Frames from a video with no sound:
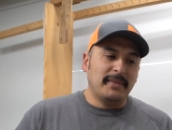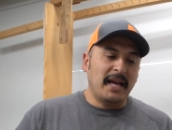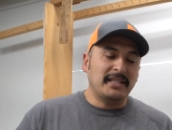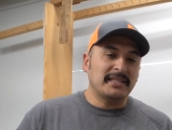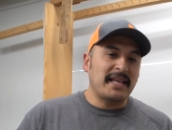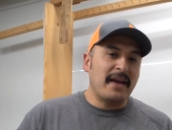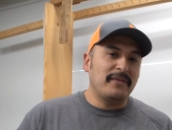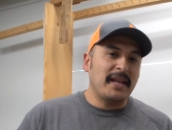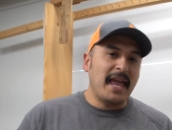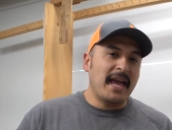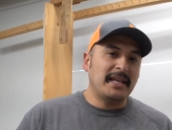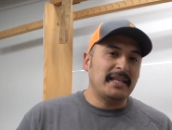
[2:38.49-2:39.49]
I just haven't
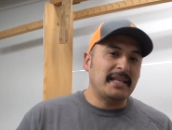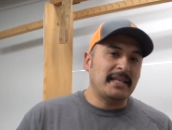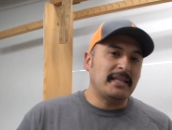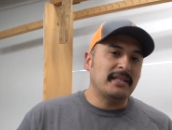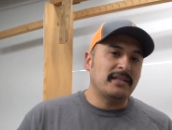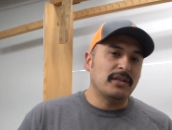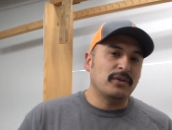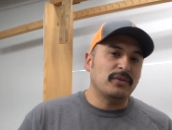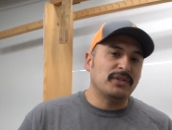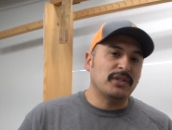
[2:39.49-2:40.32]
had any need to.